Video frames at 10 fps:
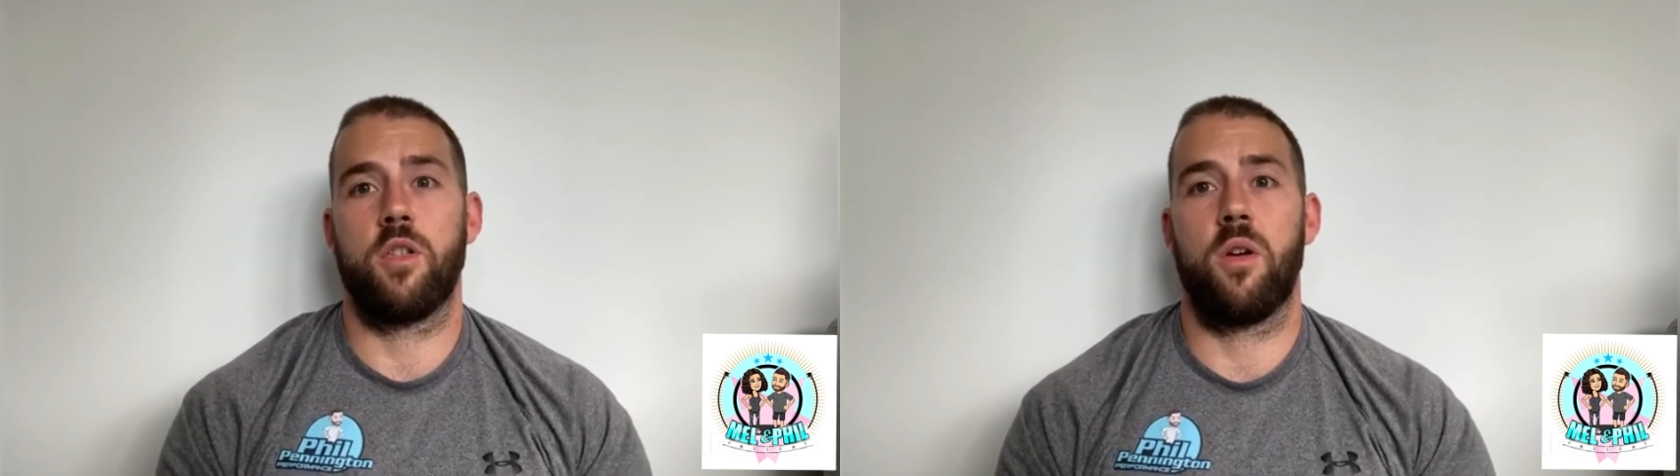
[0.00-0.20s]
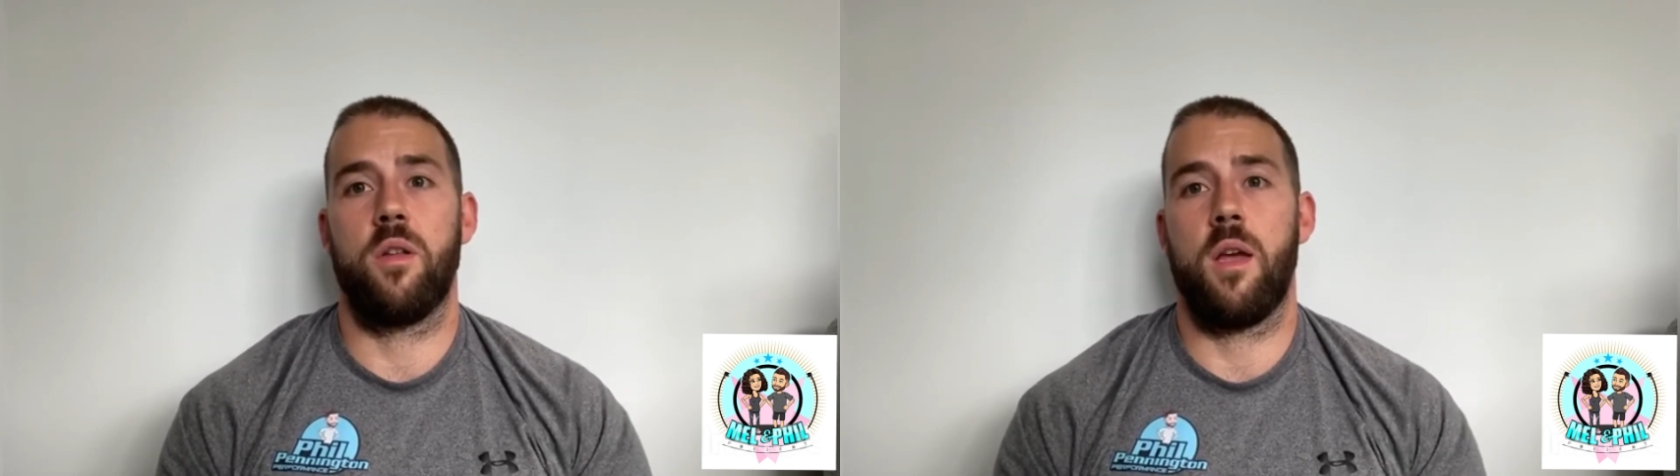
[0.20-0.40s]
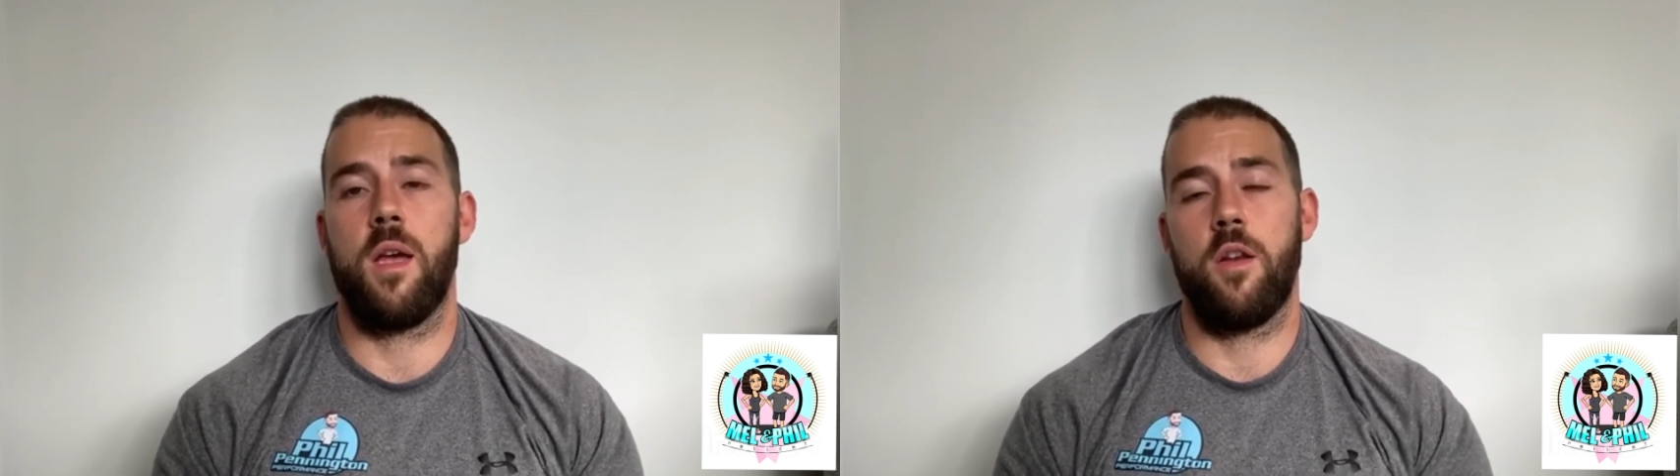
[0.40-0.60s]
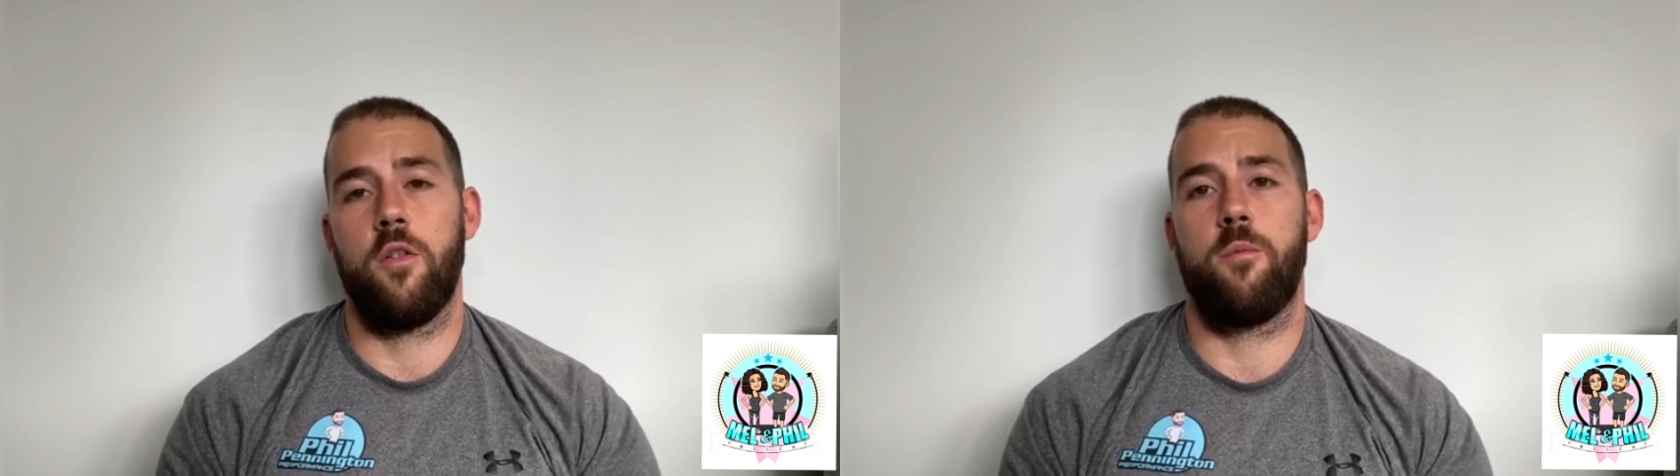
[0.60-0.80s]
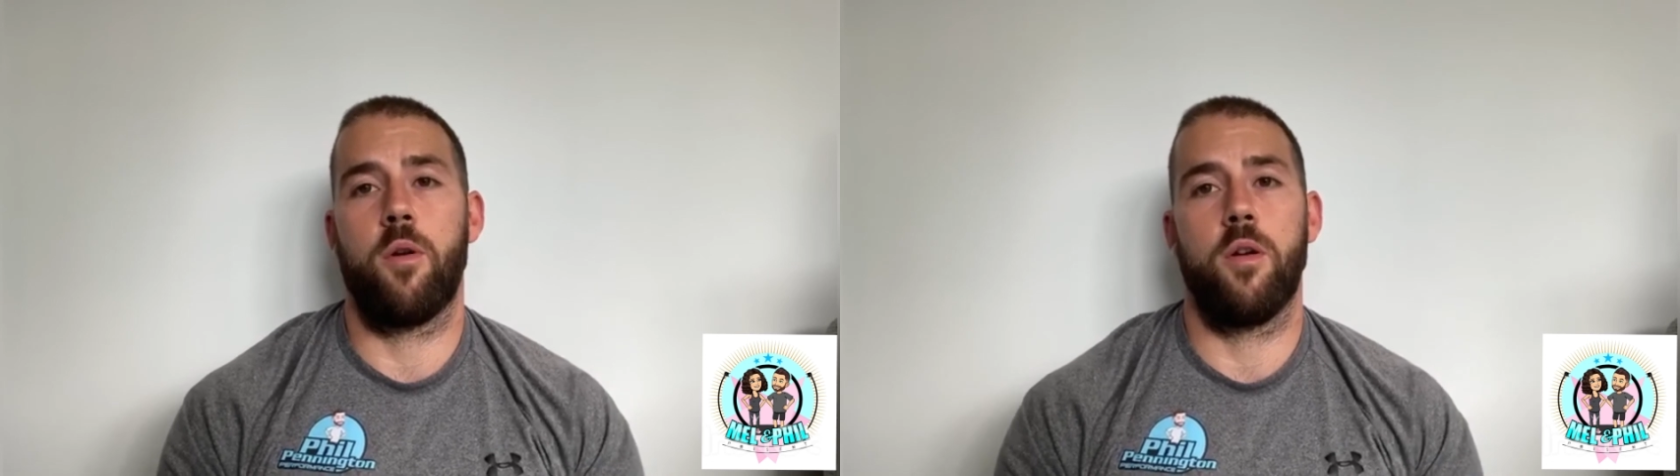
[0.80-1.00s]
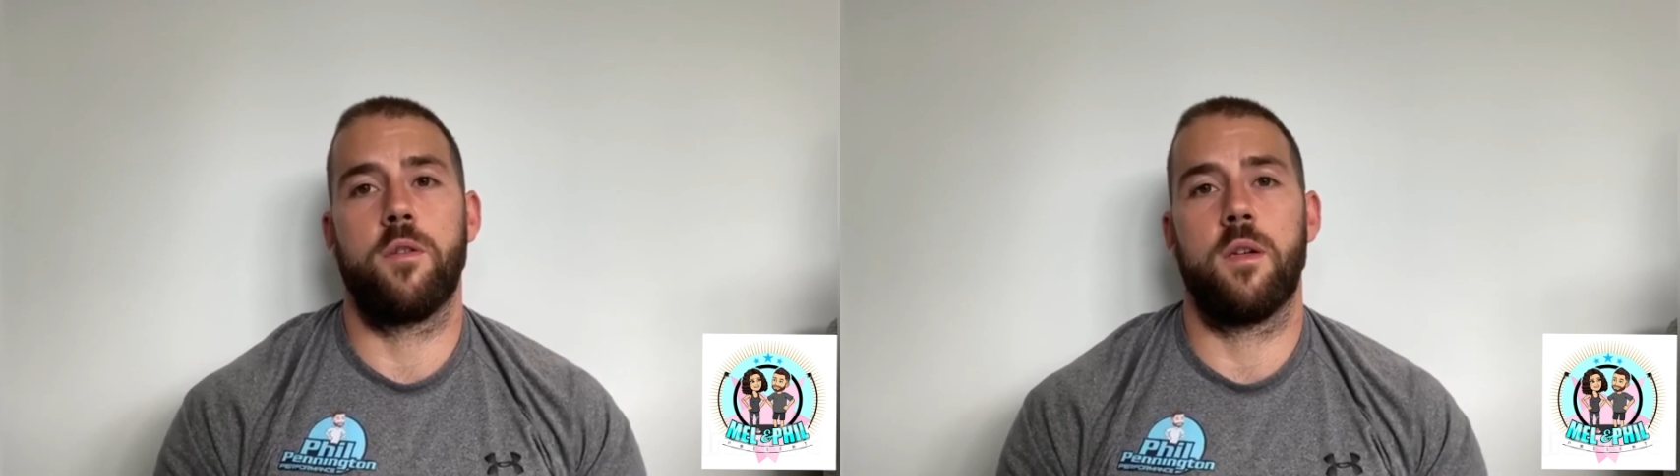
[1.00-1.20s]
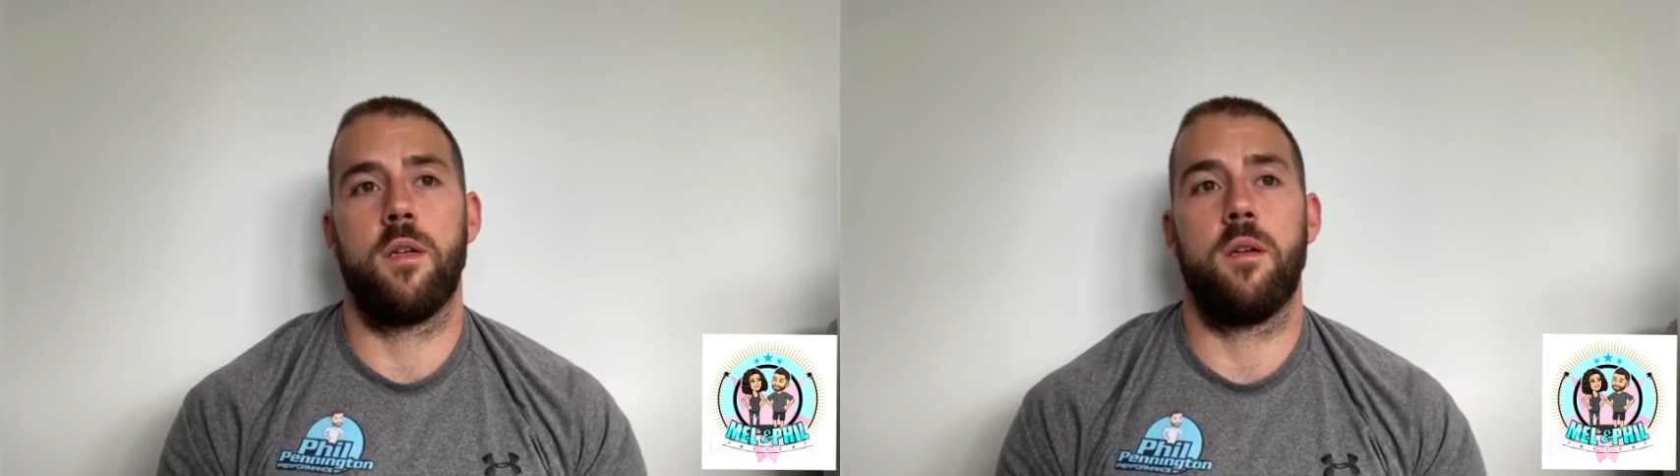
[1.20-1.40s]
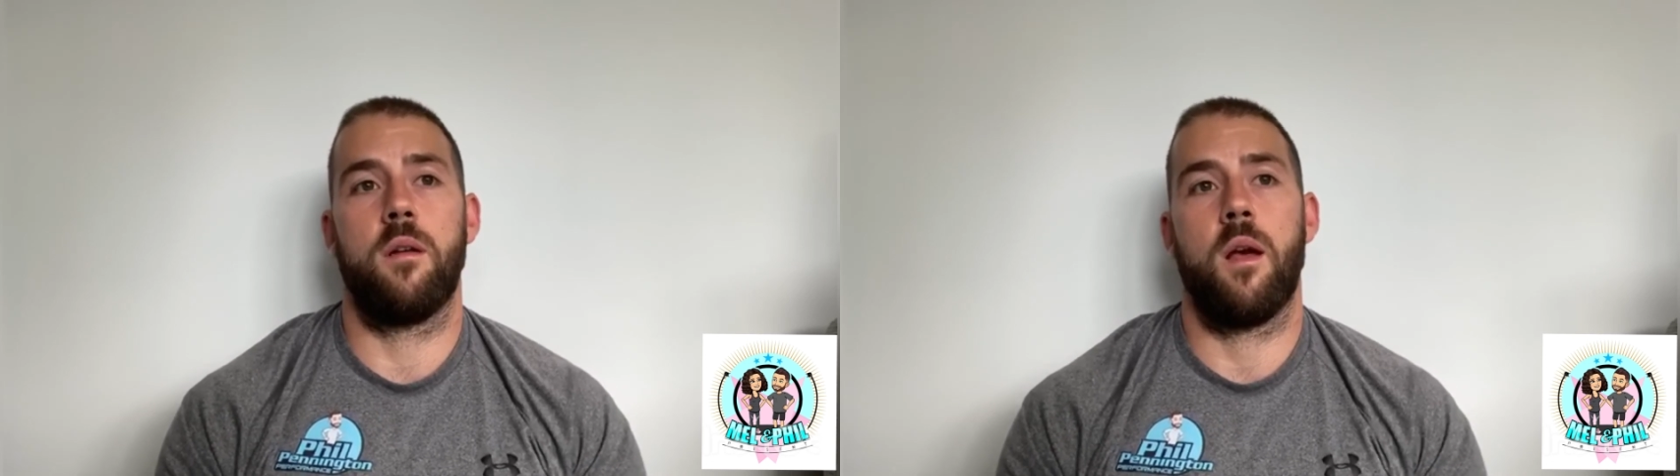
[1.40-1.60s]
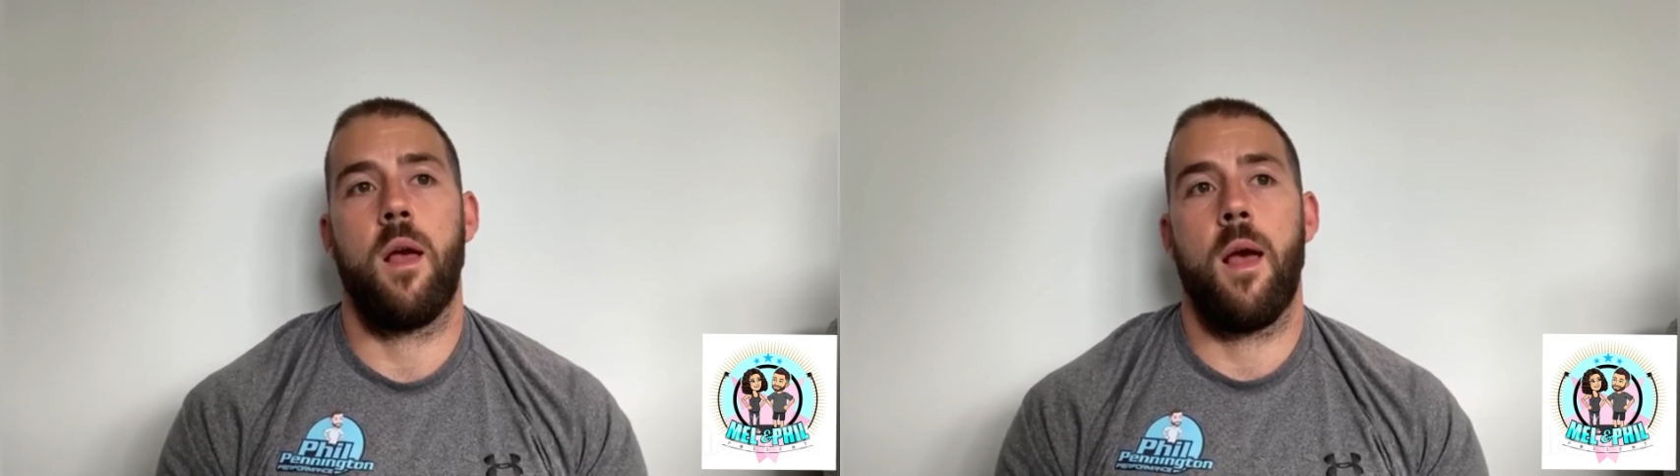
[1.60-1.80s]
sure that you're hitting enough protein.